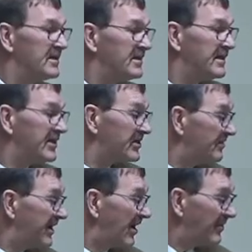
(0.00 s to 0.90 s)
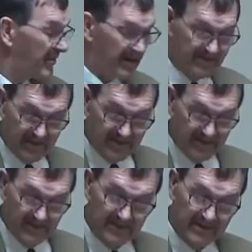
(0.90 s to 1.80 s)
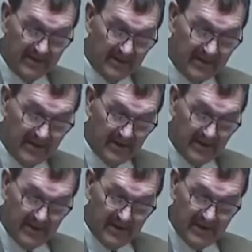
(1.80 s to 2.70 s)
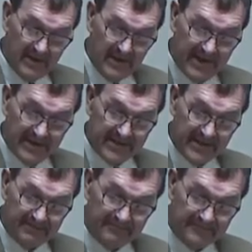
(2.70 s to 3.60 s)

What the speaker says: that should be our prayer too. And